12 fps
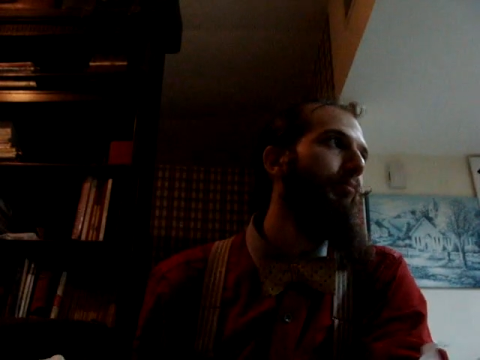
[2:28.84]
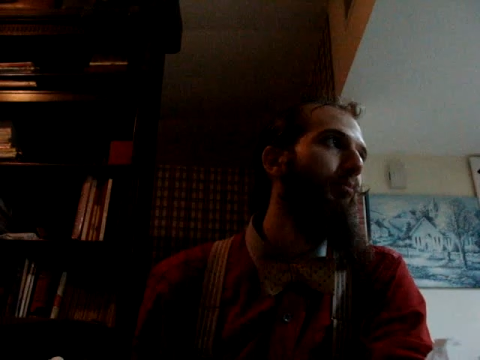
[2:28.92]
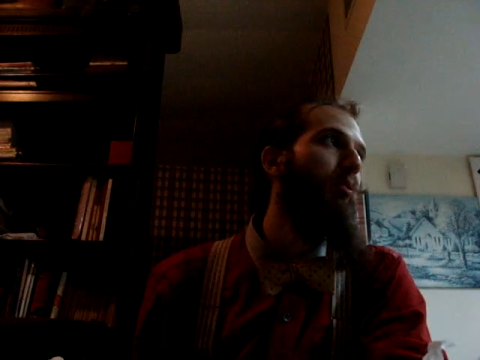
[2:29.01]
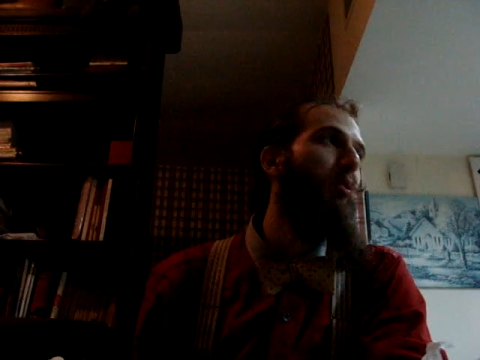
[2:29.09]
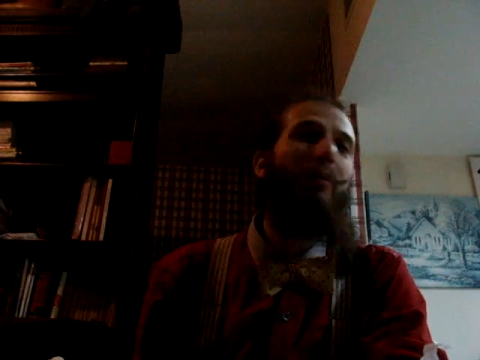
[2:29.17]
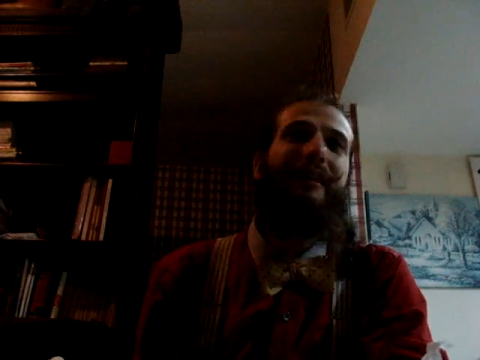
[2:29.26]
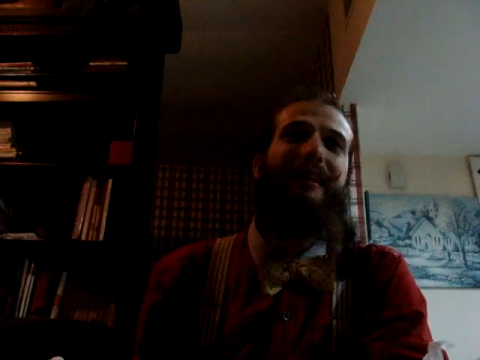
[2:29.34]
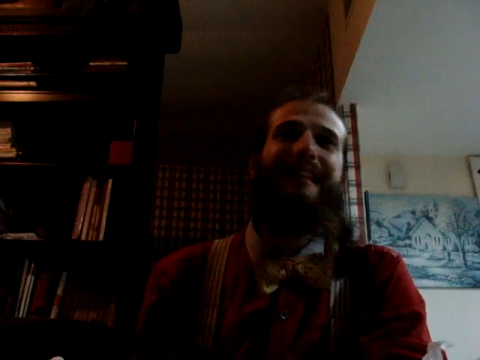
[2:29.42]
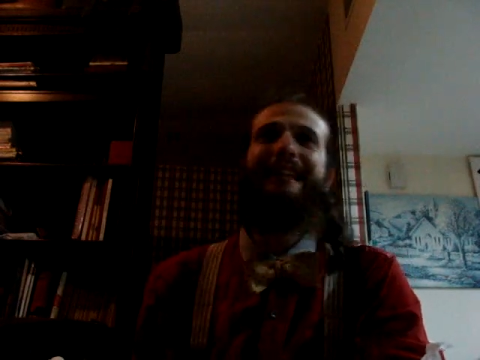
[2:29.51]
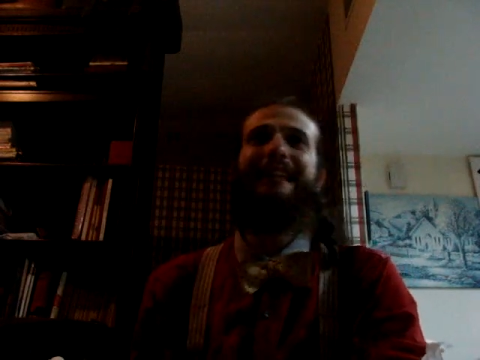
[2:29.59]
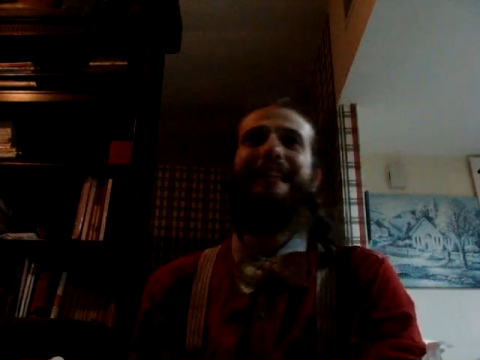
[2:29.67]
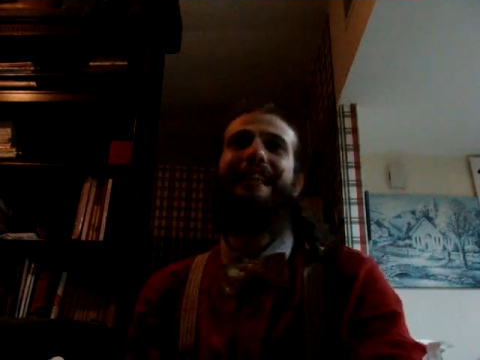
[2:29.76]
probably
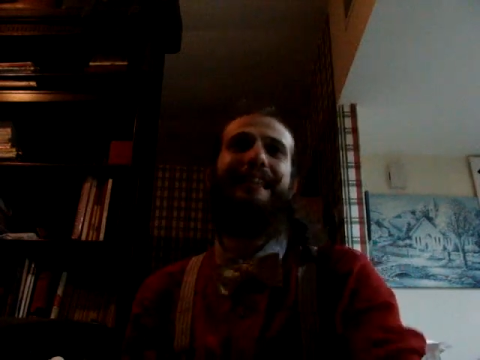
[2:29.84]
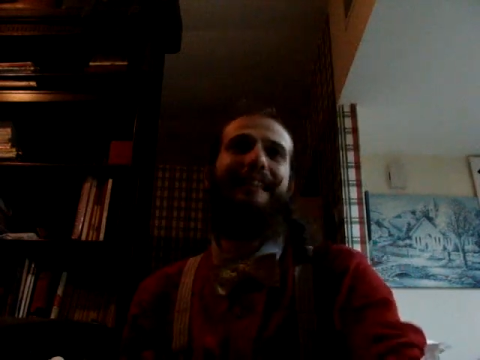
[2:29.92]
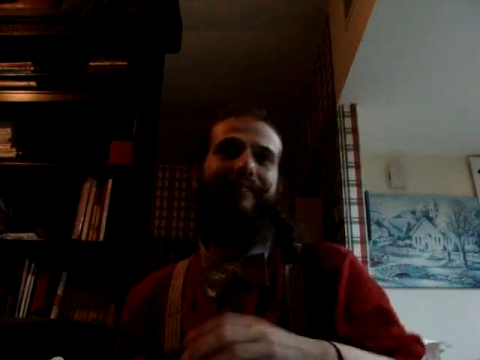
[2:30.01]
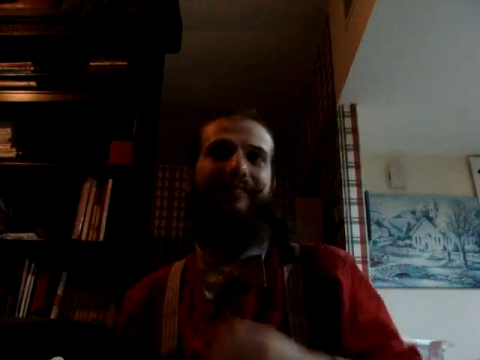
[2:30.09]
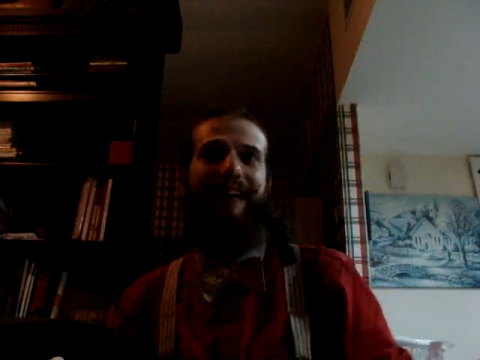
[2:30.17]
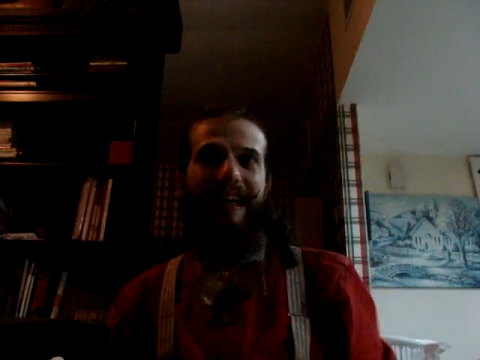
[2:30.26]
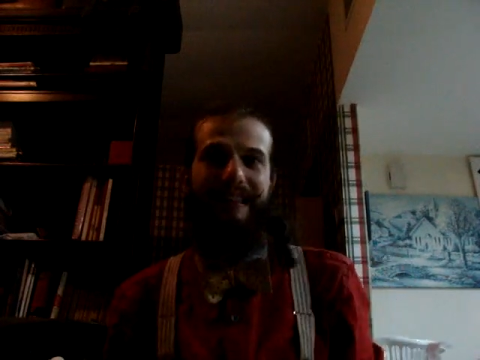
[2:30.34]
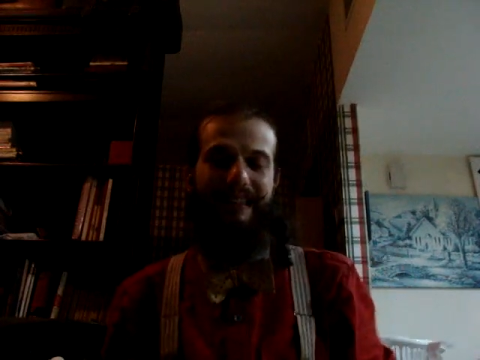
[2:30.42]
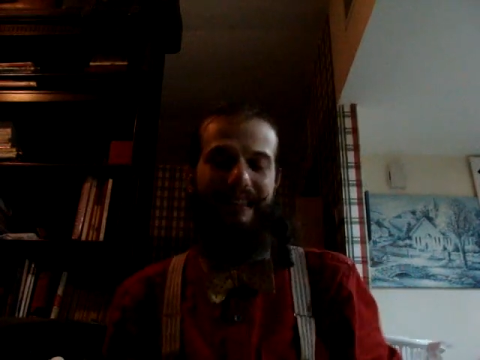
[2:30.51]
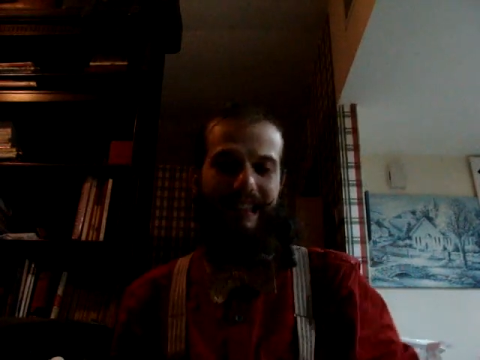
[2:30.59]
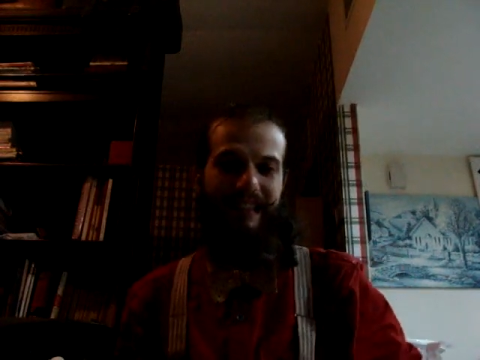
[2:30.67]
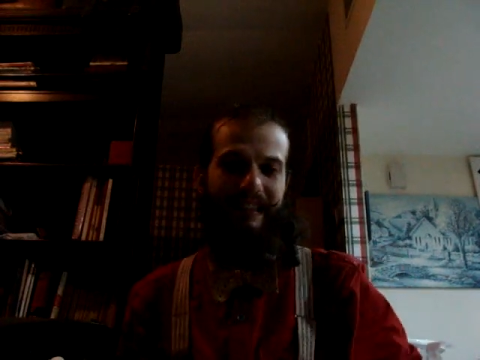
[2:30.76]
since at least
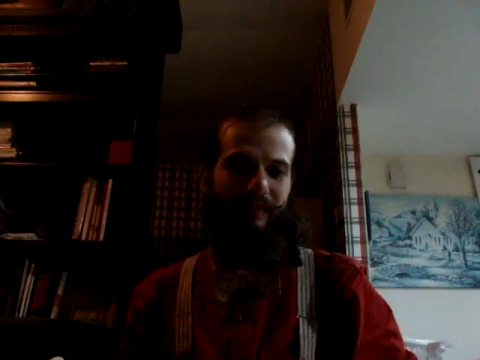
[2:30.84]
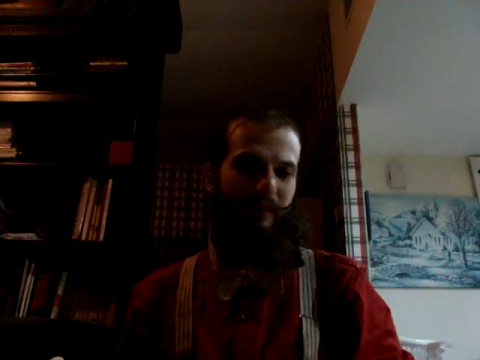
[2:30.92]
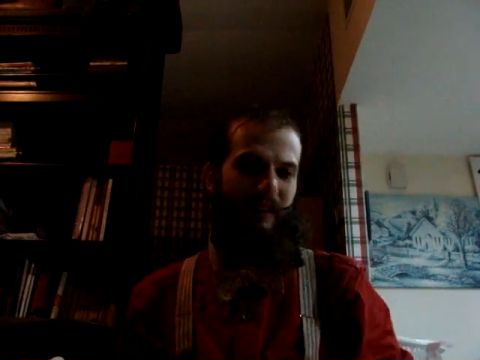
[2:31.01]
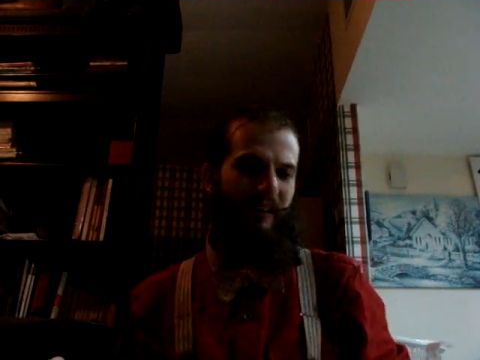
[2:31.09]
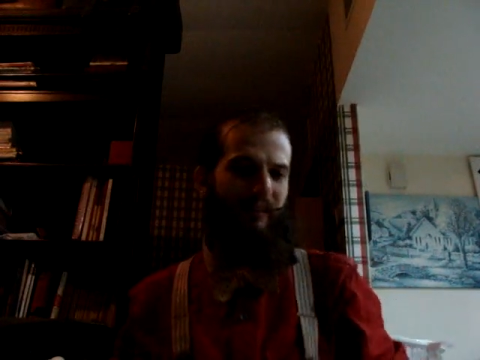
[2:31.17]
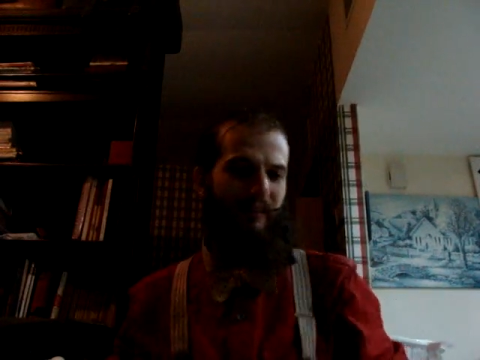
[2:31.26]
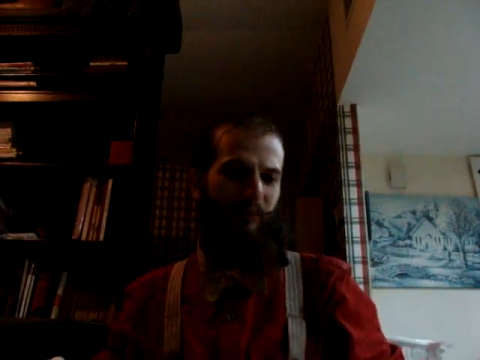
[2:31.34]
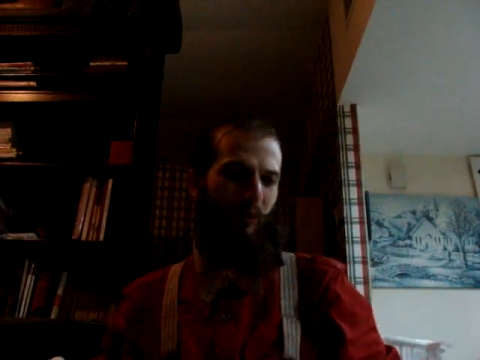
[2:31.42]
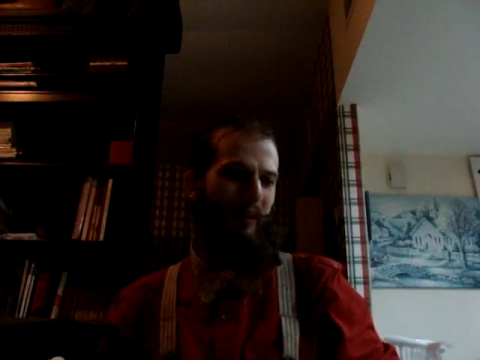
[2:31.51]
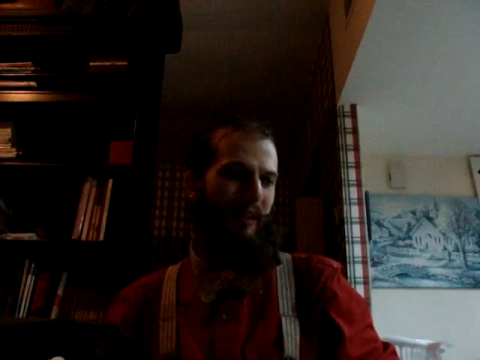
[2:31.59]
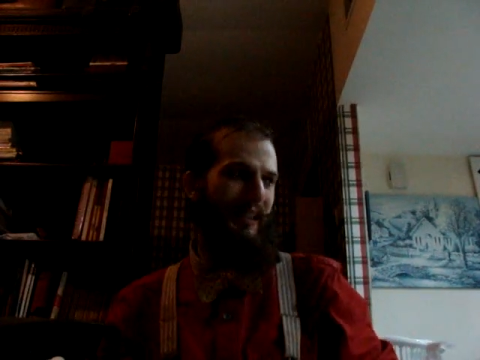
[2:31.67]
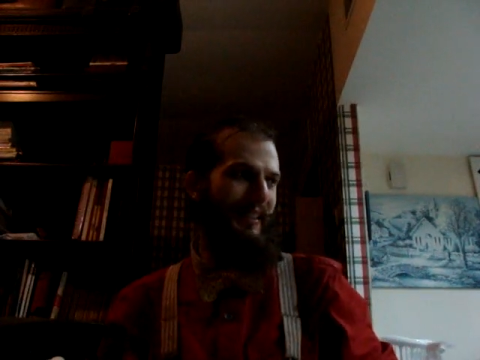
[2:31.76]
1,000 years, because
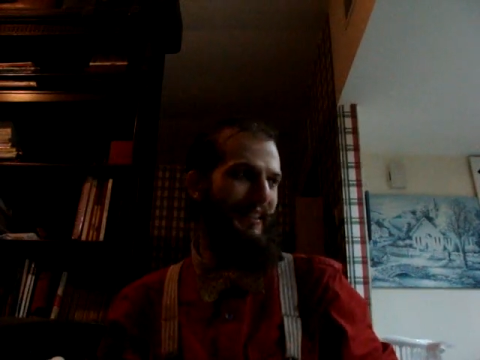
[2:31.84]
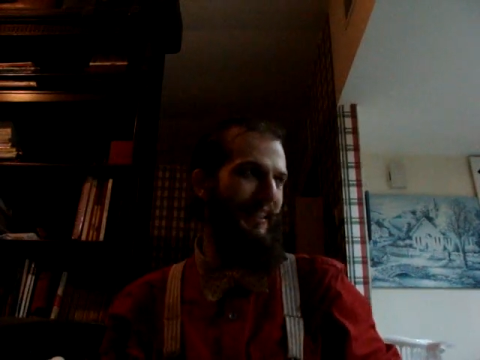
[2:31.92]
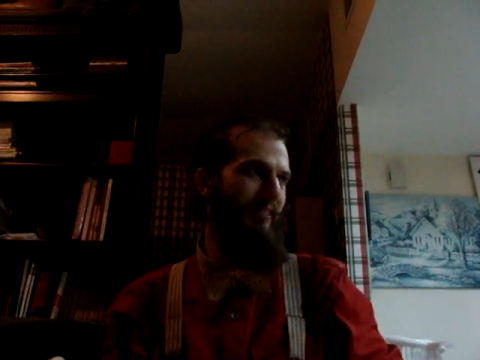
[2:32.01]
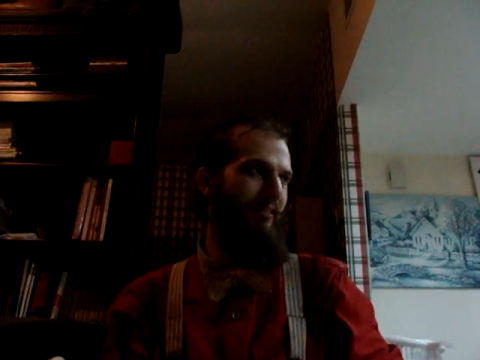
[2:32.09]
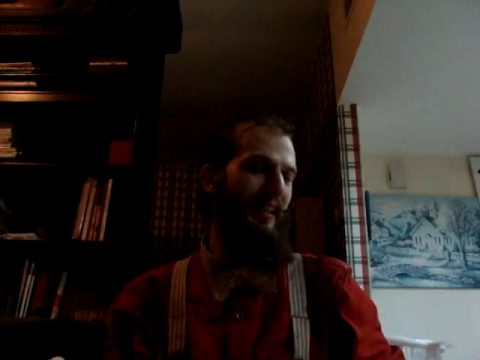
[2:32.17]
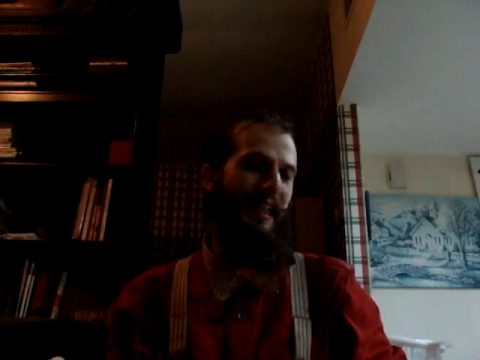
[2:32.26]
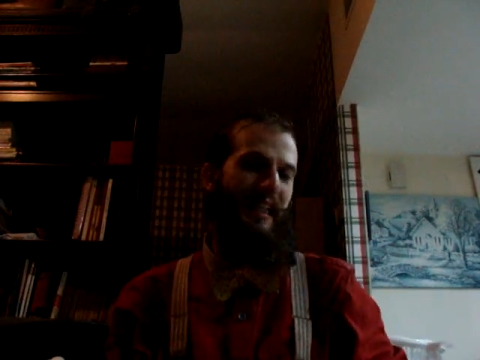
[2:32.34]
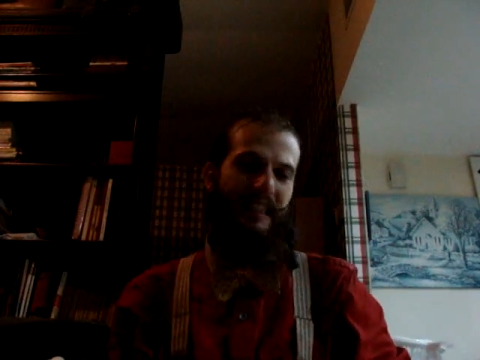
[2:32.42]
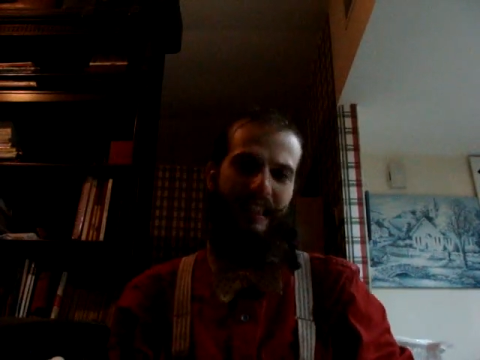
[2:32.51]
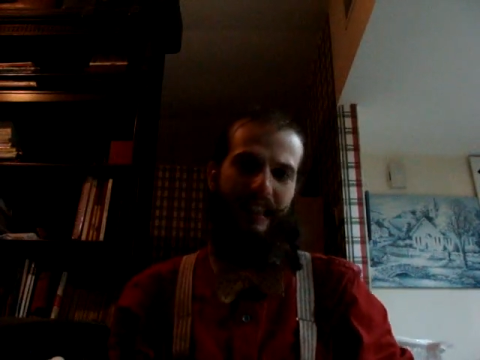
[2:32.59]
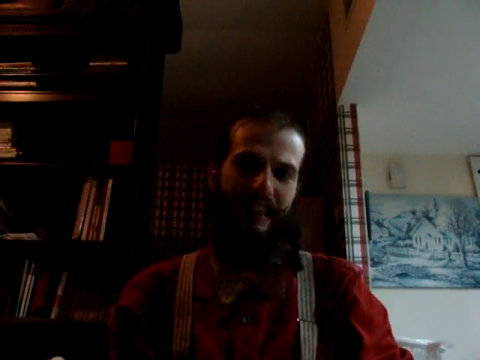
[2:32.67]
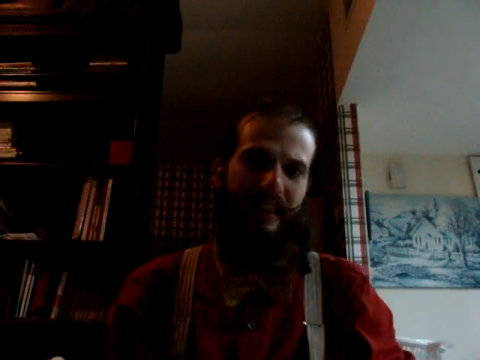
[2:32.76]
probably in Central
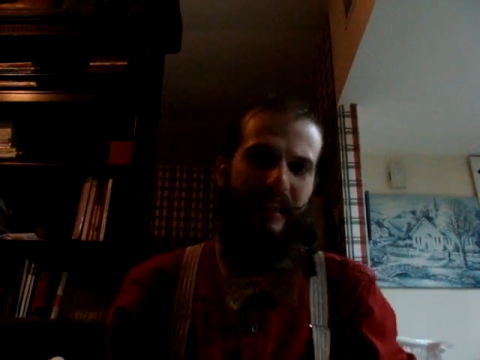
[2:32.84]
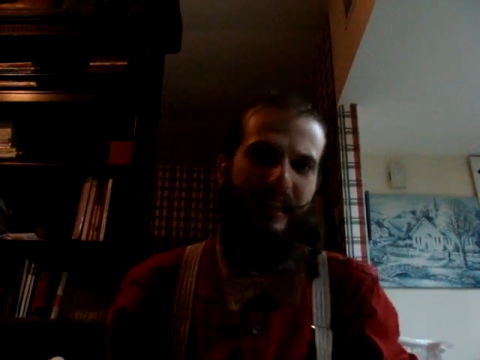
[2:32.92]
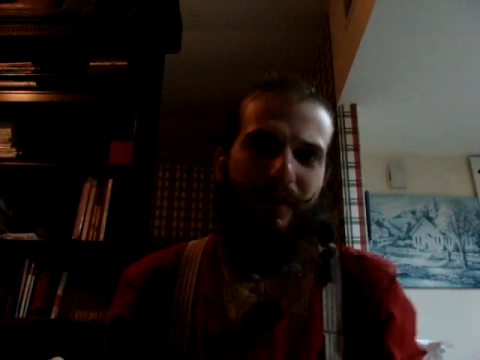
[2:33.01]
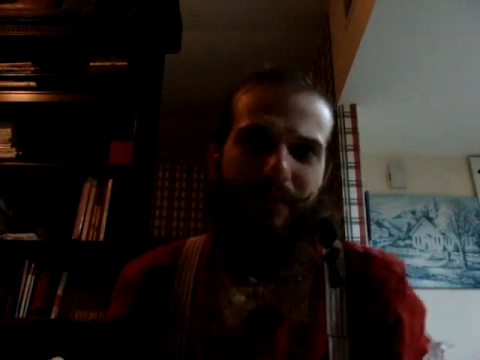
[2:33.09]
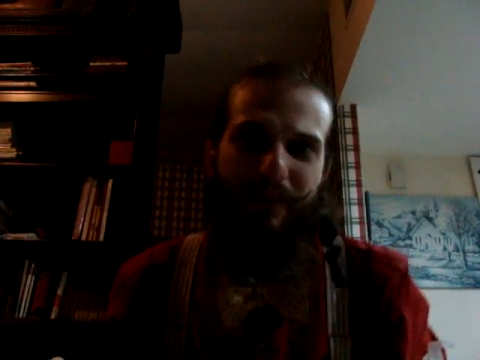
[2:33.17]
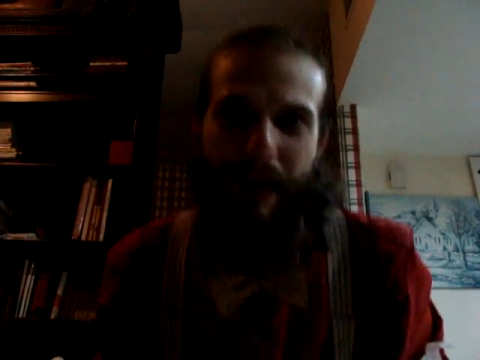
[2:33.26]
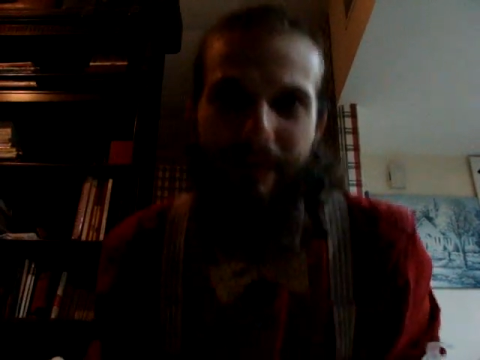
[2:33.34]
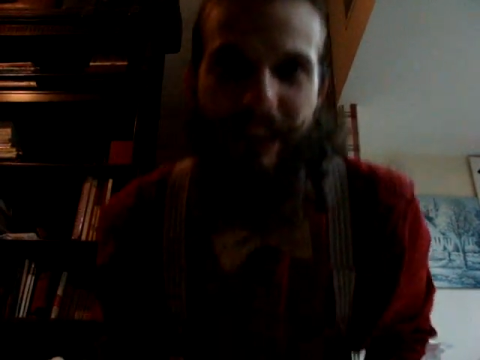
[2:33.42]
Asia have